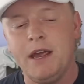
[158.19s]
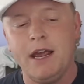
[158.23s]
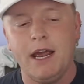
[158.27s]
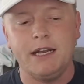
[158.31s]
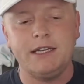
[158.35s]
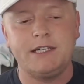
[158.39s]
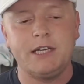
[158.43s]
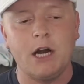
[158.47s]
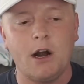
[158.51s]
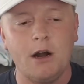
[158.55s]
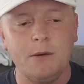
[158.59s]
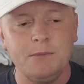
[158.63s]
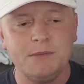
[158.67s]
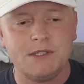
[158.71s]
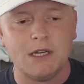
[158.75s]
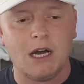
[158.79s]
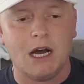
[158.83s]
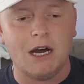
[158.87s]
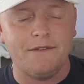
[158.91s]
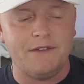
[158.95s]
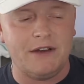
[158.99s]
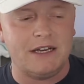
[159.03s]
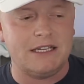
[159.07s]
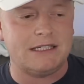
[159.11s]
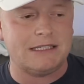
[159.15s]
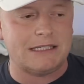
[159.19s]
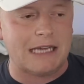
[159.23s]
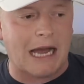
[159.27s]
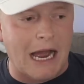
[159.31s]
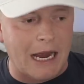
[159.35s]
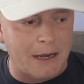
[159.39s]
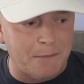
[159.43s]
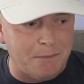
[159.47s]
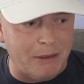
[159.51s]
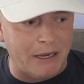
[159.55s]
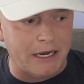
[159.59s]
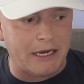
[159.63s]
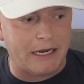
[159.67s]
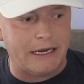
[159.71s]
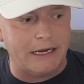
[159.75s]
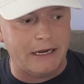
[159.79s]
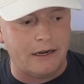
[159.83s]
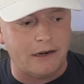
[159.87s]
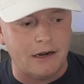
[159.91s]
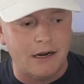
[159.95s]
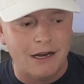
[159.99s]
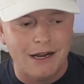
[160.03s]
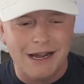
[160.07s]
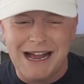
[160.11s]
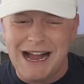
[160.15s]
In terms of a side pick
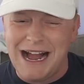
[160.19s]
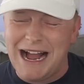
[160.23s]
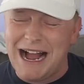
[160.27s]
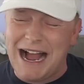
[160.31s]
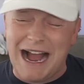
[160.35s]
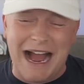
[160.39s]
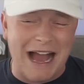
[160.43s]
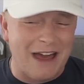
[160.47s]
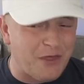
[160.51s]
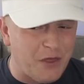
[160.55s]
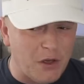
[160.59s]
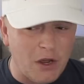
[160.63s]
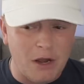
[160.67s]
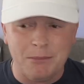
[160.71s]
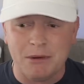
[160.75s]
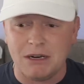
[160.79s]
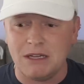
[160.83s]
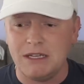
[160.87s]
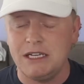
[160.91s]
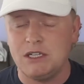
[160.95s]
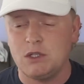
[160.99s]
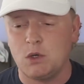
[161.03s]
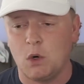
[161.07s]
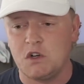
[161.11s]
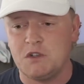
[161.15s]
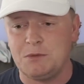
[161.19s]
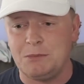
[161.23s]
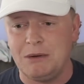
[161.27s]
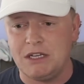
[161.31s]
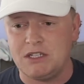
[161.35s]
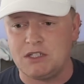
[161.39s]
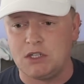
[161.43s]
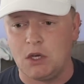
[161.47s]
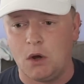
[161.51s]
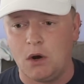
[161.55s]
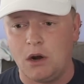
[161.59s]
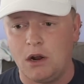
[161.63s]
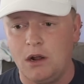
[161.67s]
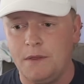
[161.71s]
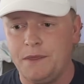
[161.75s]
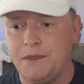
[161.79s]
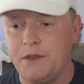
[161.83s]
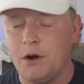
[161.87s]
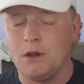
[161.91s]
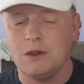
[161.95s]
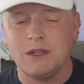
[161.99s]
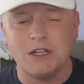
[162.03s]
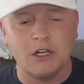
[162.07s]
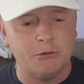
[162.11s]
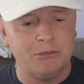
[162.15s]
here, I think I'm going to lean towards Minnesota.
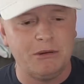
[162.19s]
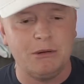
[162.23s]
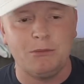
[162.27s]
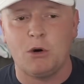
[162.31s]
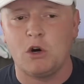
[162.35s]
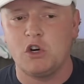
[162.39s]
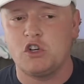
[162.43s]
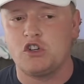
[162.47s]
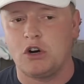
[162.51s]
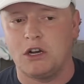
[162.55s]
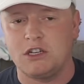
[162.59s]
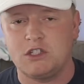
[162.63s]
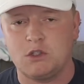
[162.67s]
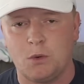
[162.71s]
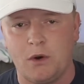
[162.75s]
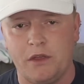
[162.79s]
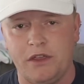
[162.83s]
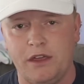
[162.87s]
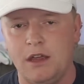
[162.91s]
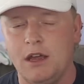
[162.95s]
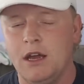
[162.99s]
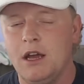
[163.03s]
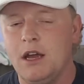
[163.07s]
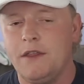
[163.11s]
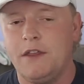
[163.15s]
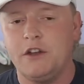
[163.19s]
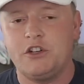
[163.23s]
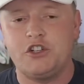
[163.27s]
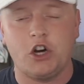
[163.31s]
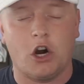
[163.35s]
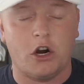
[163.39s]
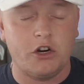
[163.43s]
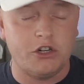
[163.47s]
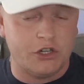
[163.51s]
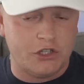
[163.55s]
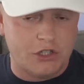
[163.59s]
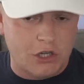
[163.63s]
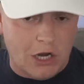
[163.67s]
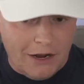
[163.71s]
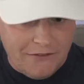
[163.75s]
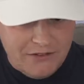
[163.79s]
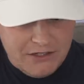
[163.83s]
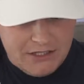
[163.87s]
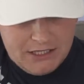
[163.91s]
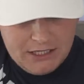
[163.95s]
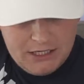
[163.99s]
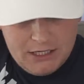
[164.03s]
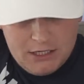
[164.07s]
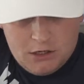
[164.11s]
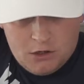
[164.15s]
They're a little bit more trustworthy. The Chargers,
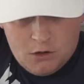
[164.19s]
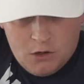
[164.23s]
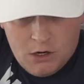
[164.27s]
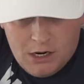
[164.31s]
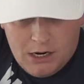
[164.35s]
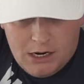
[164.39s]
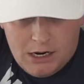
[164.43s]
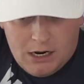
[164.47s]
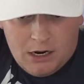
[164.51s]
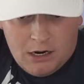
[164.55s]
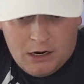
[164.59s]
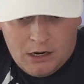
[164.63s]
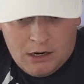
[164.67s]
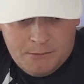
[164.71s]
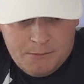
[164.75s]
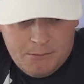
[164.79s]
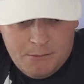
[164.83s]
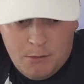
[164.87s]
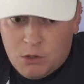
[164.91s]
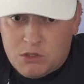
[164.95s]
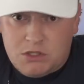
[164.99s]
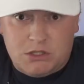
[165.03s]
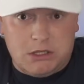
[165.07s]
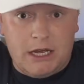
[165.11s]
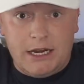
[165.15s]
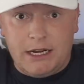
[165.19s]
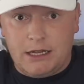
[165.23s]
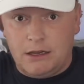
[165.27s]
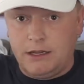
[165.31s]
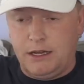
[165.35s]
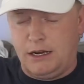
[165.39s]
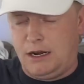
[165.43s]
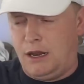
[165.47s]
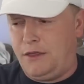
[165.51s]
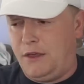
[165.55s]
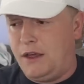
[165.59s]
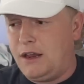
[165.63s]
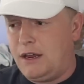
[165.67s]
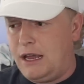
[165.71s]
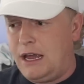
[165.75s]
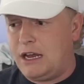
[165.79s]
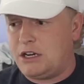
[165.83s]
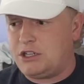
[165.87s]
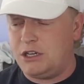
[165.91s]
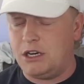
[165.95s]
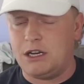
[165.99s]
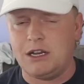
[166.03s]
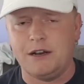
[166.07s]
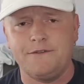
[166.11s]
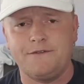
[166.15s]
obviously, you know, most likely, and I think
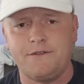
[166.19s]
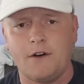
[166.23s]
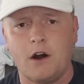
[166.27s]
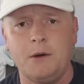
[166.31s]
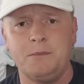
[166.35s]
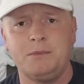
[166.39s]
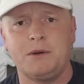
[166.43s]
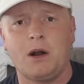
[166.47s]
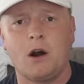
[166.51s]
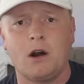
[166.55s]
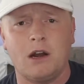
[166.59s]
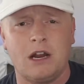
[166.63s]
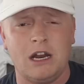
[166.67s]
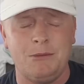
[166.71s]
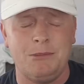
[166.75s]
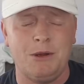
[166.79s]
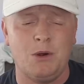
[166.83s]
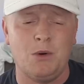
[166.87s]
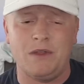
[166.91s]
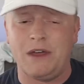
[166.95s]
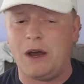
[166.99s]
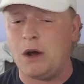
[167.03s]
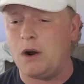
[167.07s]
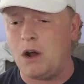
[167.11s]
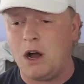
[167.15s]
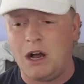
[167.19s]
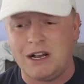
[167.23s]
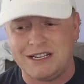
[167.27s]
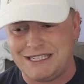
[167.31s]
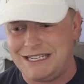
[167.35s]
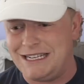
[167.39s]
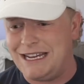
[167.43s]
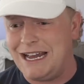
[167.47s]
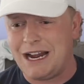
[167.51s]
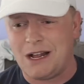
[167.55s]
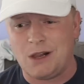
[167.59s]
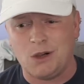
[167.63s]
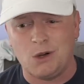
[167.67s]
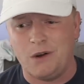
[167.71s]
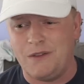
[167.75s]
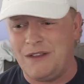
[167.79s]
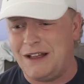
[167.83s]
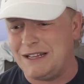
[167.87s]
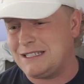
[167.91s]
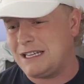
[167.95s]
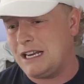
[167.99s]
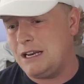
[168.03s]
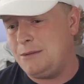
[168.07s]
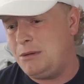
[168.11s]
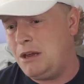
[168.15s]
actually confirmed, are going to be without Austin Eckler.
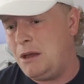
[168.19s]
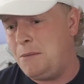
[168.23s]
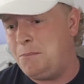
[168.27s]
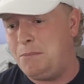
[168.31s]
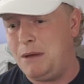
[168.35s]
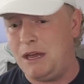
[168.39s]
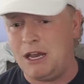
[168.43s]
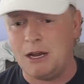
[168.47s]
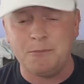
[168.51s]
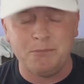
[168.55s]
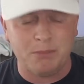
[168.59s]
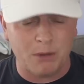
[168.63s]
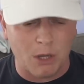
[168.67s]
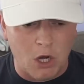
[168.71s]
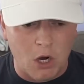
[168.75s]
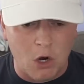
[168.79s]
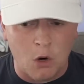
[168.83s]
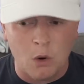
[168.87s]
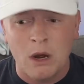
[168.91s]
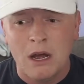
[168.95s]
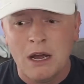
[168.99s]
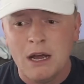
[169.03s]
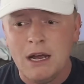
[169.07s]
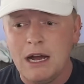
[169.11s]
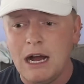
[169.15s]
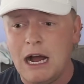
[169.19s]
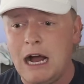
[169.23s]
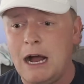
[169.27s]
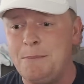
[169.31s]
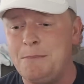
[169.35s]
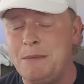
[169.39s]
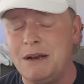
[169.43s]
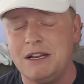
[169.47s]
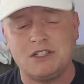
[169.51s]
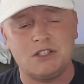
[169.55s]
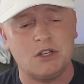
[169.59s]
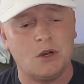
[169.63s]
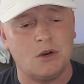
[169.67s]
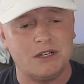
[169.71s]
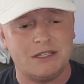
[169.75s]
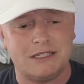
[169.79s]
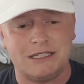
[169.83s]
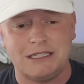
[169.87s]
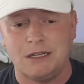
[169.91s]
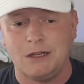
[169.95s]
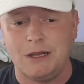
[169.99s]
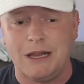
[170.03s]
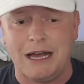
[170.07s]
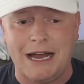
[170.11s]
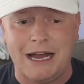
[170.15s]
That's going to be a big blow. Minnesota
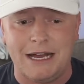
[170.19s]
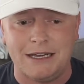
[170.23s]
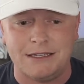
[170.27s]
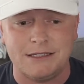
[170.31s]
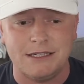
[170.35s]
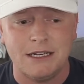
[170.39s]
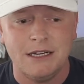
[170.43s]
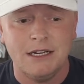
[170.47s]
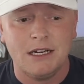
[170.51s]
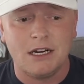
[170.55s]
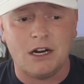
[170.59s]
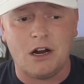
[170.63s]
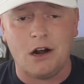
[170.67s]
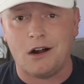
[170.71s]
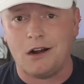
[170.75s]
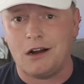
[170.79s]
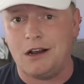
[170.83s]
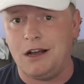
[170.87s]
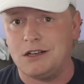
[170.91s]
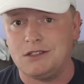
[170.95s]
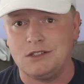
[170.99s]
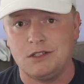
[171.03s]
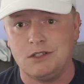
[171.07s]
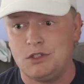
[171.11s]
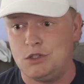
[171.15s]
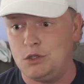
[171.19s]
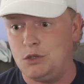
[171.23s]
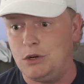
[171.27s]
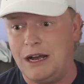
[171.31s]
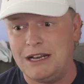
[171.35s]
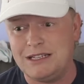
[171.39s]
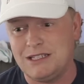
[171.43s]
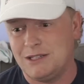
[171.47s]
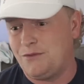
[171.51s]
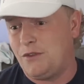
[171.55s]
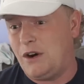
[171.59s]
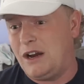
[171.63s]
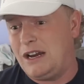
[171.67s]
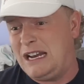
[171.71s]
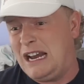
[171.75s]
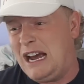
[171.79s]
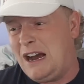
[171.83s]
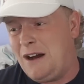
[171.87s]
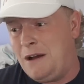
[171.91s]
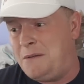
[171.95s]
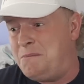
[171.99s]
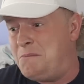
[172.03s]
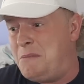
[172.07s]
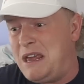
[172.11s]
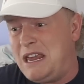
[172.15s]
still has Kirk Cousins, who as of right
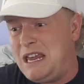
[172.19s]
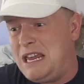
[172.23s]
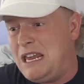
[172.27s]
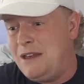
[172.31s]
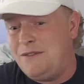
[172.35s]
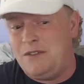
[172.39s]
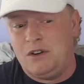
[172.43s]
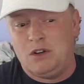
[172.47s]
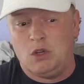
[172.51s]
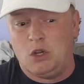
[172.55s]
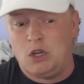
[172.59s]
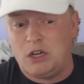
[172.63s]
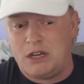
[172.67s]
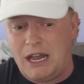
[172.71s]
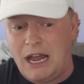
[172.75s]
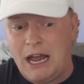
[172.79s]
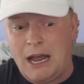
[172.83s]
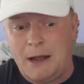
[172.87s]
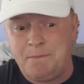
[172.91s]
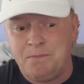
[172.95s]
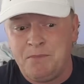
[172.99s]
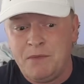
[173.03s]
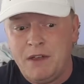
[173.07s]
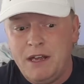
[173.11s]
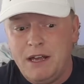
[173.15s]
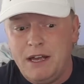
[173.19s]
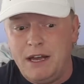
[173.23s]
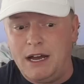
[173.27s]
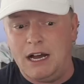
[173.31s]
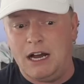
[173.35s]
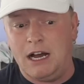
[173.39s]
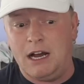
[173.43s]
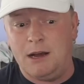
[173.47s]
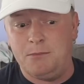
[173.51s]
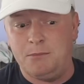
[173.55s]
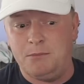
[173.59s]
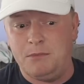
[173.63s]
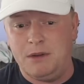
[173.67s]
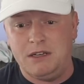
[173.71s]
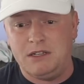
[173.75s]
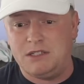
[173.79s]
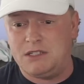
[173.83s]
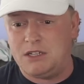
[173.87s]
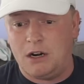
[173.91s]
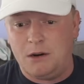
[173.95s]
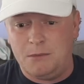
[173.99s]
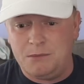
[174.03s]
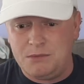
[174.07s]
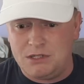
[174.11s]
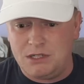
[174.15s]
now, I may even look at in
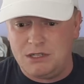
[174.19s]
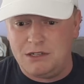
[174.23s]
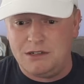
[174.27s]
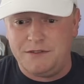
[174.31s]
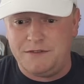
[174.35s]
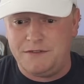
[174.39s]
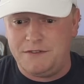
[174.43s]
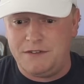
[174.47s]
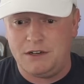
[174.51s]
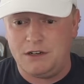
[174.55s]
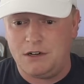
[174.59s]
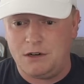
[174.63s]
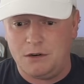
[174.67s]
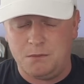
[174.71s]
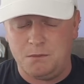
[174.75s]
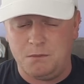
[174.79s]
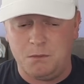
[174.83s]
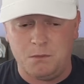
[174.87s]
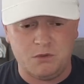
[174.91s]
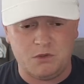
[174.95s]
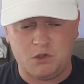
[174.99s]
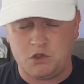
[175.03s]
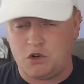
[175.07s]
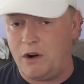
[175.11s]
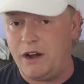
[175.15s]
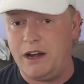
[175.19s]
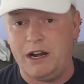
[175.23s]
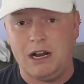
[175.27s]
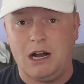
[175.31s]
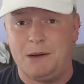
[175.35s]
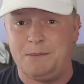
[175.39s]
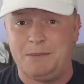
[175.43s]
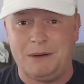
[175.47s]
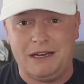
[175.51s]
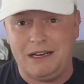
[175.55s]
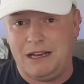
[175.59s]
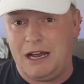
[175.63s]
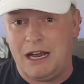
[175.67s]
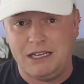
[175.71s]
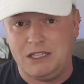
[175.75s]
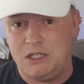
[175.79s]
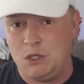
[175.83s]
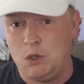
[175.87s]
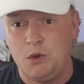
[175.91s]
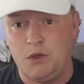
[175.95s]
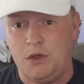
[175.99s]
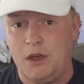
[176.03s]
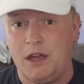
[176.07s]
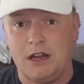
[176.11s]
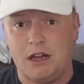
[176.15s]
terms of, you know, straight up. I
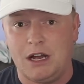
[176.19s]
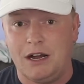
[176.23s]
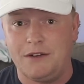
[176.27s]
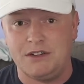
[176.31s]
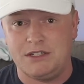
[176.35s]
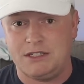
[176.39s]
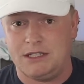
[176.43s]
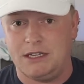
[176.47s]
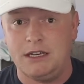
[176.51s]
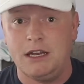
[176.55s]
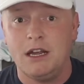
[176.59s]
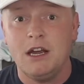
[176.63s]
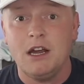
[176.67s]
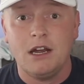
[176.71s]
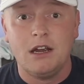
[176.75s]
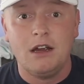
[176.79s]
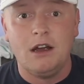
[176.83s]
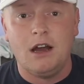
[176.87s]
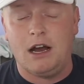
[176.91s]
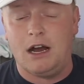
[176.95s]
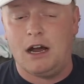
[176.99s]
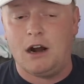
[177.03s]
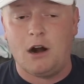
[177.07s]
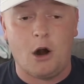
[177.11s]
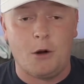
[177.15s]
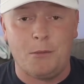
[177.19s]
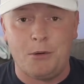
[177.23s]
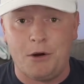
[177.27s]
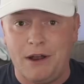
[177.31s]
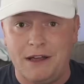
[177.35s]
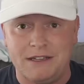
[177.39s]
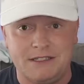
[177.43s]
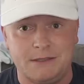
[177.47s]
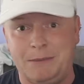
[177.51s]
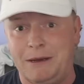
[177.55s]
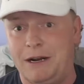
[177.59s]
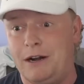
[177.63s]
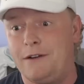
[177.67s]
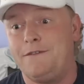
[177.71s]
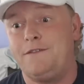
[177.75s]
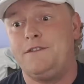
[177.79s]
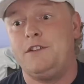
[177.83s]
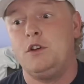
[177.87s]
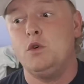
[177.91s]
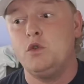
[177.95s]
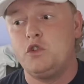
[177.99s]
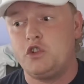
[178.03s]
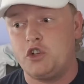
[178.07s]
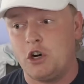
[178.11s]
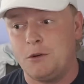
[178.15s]
do think, obviously, Herbert has a better
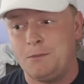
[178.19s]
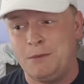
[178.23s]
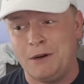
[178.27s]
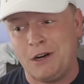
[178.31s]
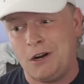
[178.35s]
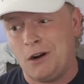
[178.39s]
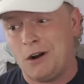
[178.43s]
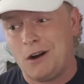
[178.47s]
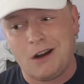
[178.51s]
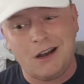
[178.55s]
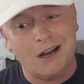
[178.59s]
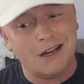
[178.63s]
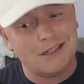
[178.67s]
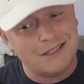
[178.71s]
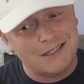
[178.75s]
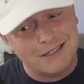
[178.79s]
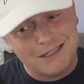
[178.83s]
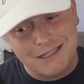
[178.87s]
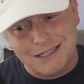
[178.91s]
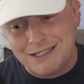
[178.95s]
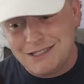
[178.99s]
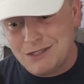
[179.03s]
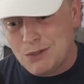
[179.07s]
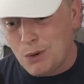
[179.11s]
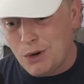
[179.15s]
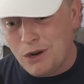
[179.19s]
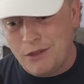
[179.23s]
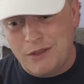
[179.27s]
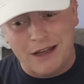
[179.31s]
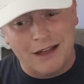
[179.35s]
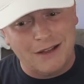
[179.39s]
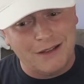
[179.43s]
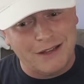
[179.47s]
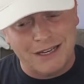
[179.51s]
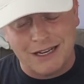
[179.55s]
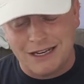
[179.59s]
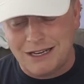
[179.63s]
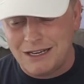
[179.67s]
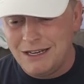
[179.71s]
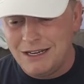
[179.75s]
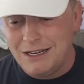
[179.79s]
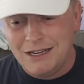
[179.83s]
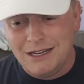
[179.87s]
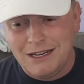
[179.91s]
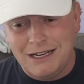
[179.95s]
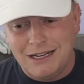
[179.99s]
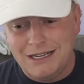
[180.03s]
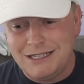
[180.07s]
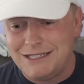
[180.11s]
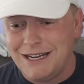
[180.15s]
future, but Kirk Cousins is sort of that, like,
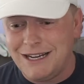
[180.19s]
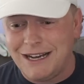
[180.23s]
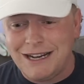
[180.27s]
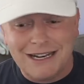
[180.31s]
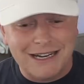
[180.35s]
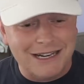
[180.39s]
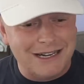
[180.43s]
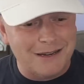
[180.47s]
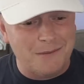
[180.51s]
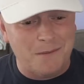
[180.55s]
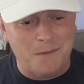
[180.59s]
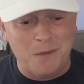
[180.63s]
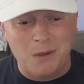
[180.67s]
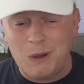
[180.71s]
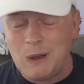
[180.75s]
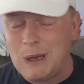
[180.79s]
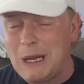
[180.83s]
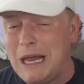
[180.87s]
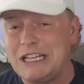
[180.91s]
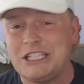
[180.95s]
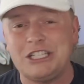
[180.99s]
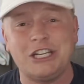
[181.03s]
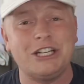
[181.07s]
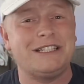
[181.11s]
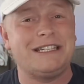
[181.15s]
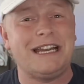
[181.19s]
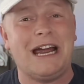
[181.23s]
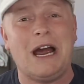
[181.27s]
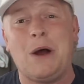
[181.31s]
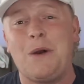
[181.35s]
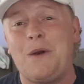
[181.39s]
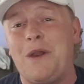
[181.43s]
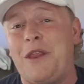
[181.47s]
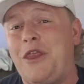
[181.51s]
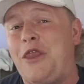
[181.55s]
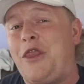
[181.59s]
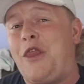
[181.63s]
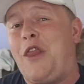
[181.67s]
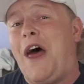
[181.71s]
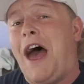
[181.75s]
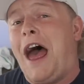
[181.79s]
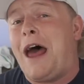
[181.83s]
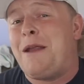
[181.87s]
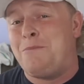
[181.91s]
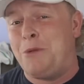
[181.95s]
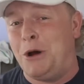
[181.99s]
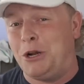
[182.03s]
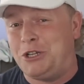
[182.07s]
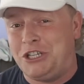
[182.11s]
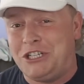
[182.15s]
he's not going to let you down
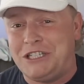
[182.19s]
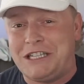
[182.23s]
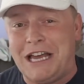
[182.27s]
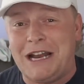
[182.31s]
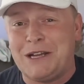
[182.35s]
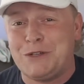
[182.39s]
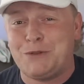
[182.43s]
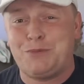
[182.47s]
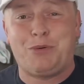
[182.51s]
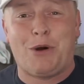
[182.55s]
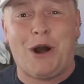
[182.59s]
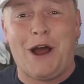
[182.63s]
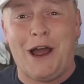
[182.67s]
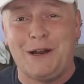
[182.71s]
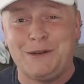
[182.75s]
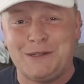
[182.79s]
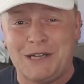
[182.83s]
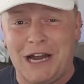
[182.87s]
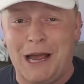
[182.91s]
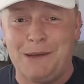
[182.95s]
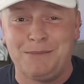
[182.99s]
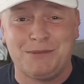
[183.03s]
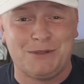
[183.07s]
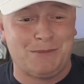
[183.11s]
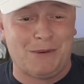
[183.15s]
that much. He's had his prime time